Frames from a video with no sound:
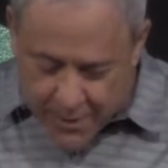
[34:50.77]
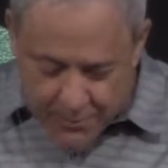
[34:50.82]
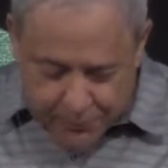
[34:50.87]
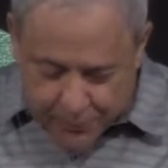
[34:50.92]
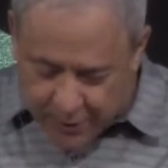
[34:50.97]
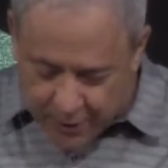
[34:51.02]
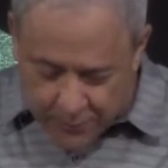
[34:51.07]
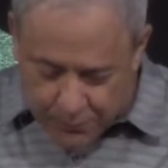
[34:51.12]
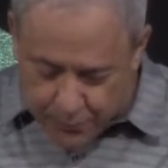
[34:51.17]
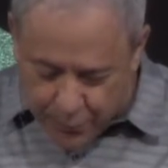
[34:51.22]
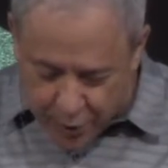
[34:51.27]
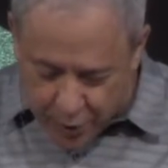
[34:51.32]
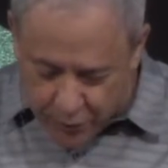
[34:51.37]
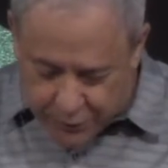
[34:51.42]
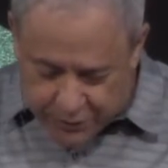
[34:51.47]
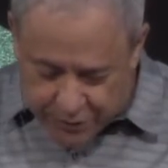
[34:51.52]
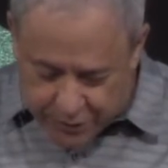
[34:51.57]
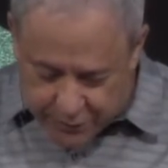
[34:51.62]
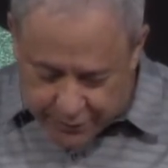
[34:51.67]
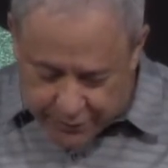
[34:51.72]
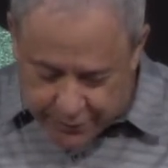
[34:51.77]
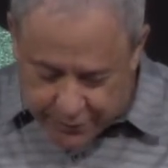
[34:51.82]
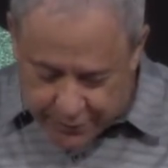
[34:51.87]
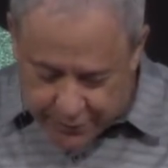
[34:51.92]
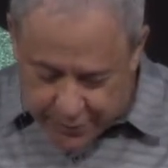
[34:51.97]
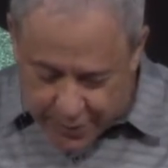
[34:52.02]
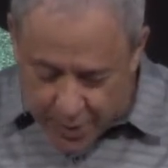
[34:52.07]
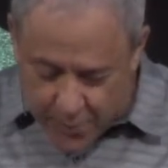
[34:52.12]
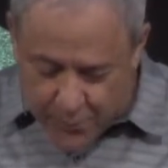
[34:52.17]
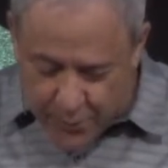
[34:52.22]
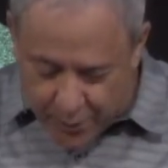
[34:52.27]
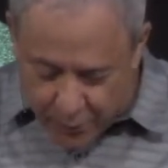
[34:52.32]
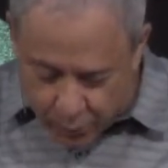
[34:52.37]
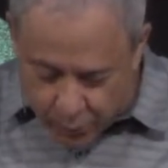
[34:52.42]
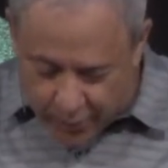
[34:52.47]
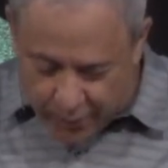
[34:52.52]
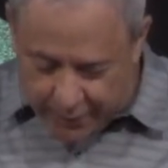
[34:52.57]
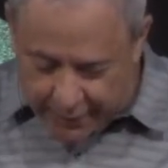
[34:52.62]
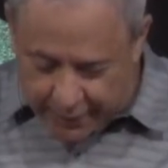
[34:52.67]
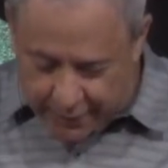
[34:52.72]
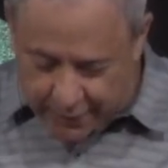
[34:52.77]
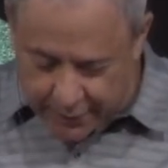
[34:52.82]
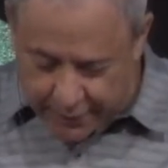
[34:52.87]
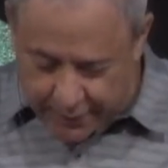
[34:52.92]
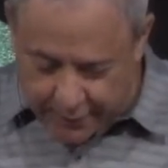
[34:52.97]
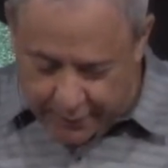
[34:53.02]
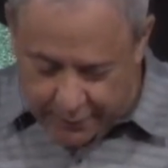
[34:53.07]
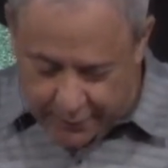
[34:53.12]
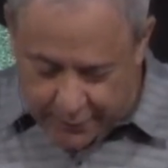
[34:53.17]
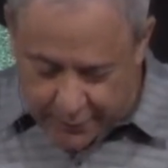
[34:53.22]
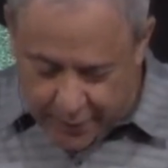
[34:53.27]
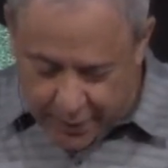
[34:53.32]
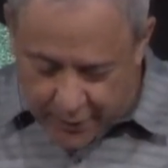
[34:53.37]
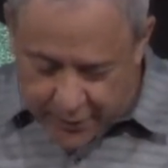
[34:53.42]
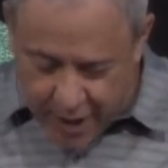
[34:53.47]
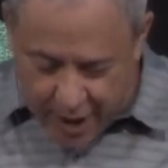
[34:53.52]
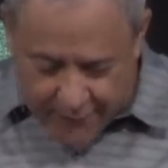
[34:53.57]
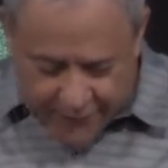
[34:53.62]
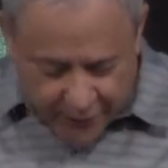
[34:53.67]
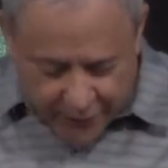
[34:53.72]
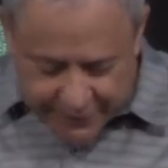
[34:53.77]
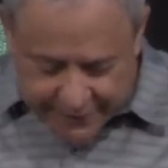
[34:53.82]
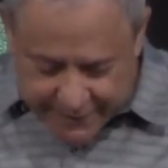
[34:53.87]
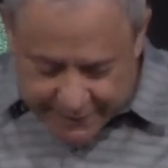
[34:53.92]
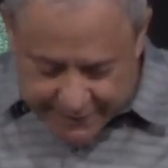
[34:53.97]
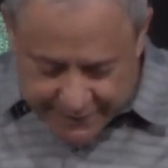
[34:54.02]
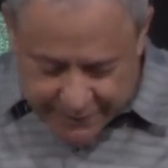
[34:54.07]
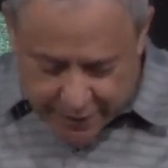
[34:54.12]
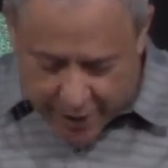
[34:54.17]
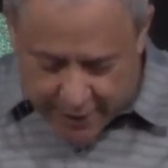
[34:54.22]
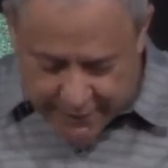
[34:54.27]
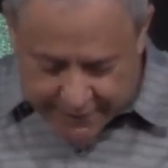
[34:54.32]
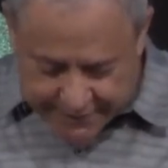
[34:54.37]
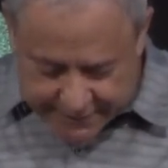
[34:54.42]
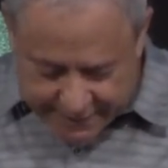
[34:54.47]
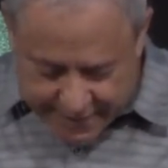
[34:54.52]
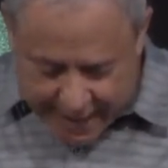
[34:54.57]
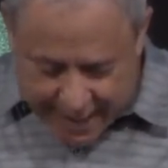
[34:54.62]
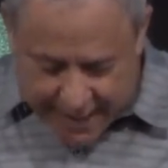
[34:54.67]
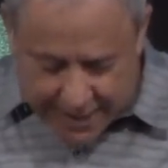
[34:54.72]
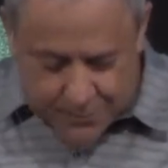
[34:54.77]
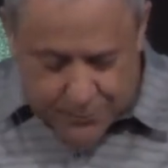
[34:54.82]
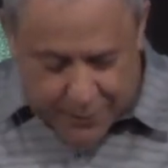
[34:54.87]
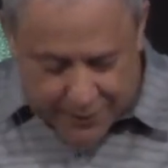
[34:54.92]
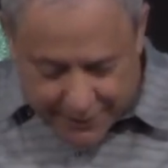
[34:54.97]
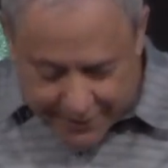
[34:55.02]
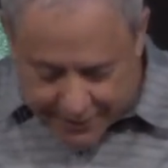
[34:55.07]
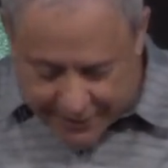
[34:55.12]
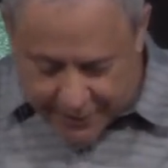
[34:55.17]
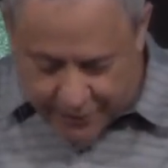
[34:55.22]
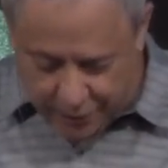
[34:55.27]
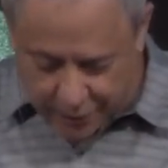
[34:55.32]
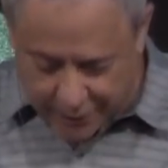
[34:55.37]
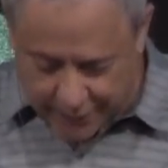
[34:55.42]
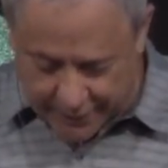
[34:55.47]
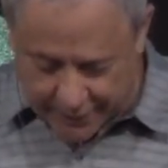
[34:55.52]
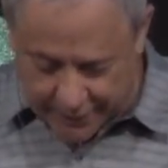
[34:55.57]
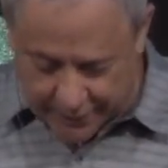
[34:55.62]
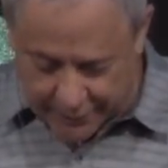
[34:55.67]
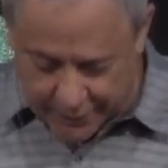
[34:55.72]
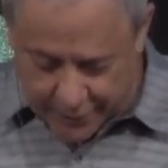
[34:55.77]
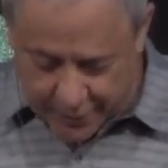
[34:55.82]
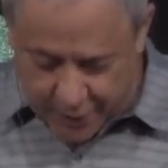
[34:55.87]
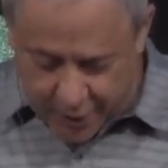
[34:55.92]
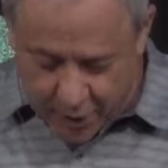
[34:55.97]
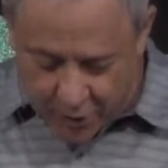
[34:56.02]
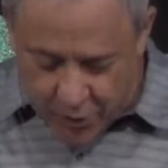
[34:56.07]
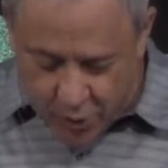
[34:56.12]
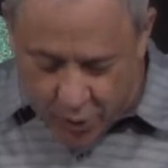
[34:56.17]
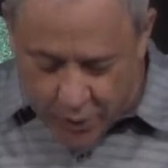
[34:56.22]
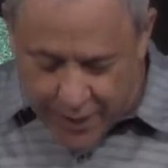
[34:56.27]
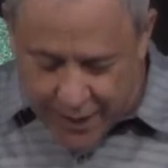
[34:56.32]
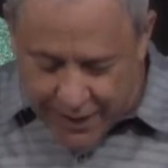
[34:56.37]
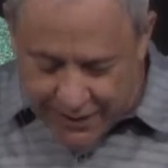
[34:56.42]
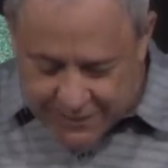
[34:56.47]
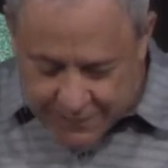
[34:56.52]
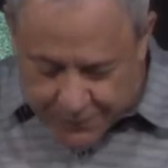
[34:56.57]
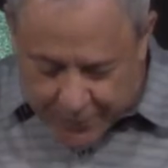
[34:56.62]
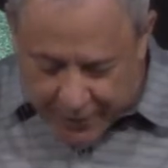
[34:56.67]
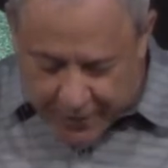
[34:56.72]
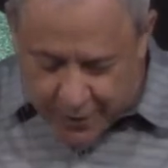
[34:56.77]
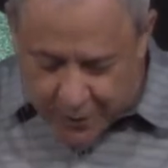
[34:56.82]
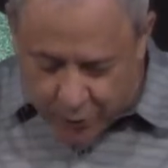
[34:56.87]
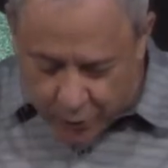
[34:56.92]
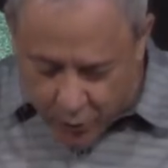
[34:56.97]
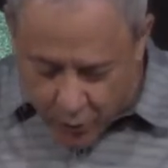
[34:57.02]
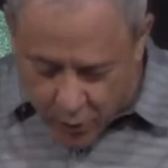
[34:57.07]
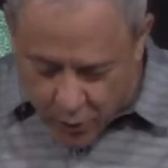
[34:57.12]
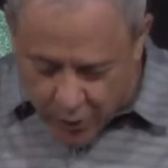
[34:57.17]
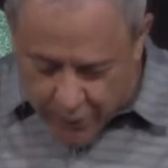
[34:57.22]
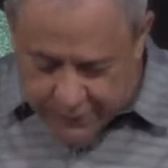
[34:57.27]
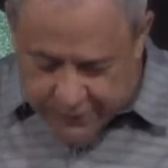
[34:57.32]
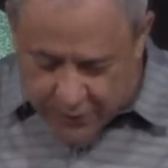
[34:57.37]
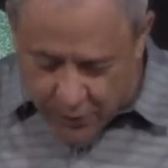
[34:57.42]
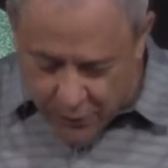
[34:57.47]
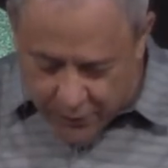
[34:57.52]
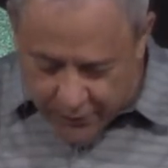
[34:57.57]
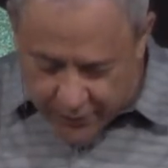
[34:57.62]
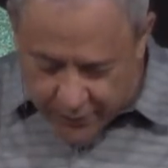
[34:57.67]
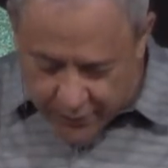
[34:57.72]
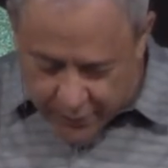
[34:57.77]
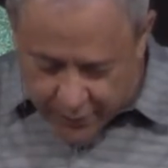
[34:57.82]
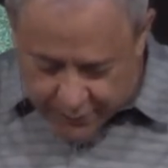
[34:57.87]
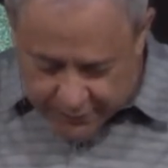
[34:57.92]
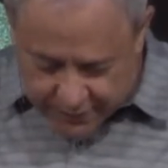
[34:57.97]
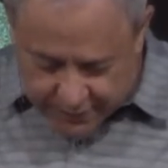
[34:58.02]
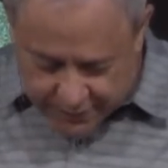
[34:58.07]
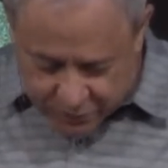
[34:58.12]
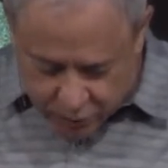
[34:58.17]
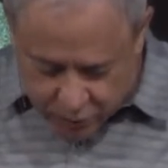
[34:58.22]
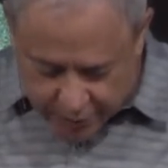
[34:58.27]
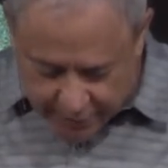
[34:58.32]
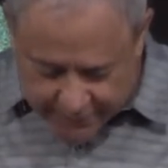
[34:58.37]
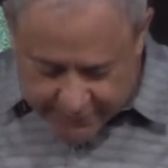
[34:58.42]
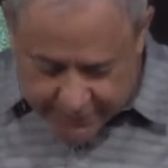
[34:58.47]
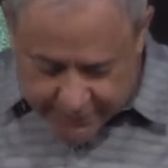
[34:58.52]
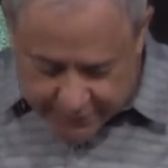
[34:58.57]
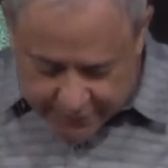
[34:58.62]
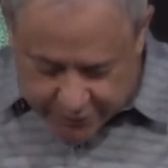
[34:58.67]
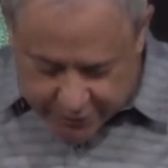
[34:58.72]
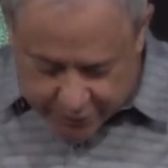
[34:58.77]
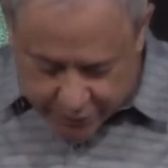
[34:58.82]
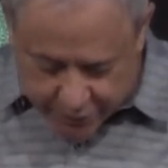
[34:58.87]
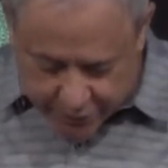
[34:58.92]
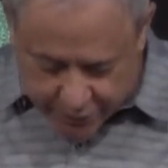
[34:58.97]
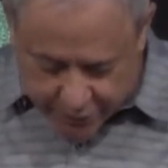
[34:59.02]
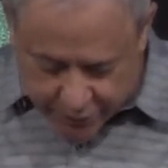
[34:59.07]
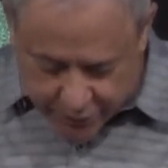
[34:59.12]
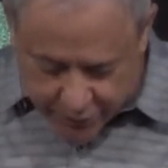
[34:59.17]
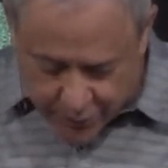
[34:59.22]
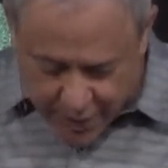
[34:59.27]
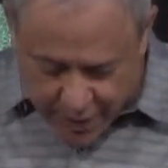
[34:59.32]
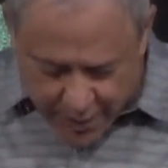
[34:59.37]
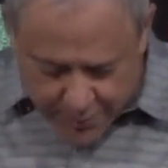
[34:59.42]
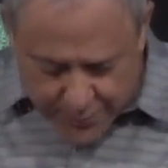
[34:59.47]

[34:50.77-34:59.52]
by compulsion, but willingly not for dishonest gain, but eagerly nor as being lords over those entrusted to you,